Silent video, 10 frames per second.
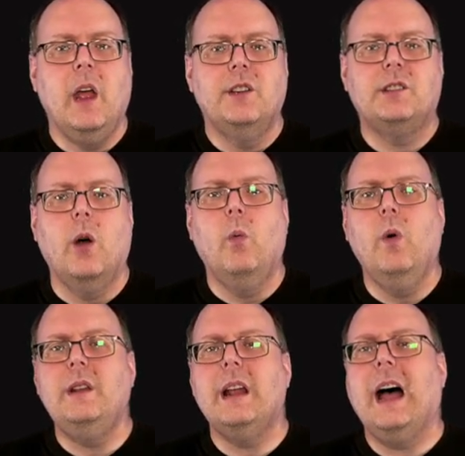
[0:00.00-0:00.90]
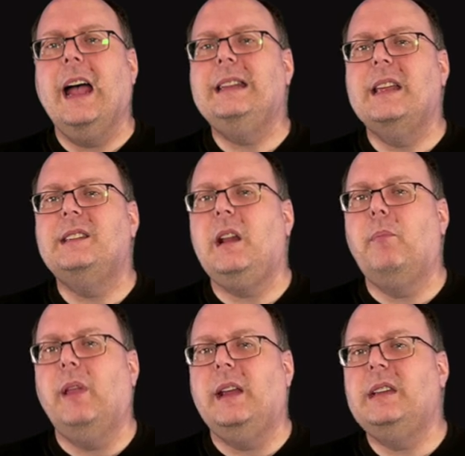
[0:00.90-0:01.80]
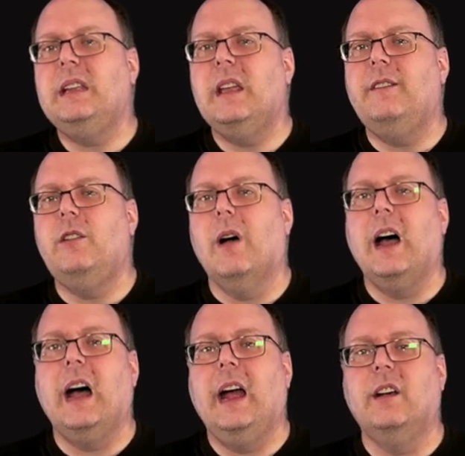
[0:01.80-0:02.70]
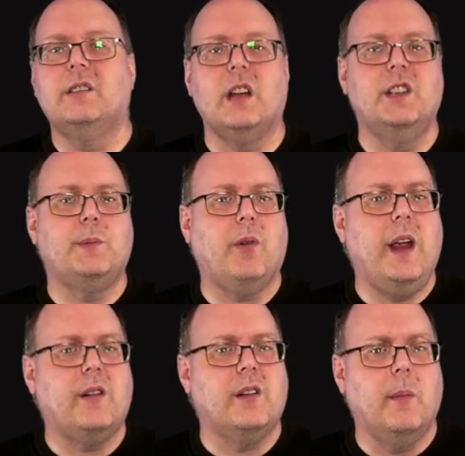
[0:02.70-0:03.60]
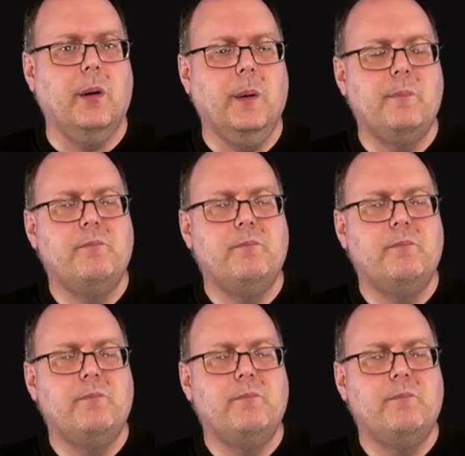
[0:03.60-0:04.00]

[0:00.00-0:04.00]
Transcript: So, wouldn't high density planting give you a higher tons per acre number?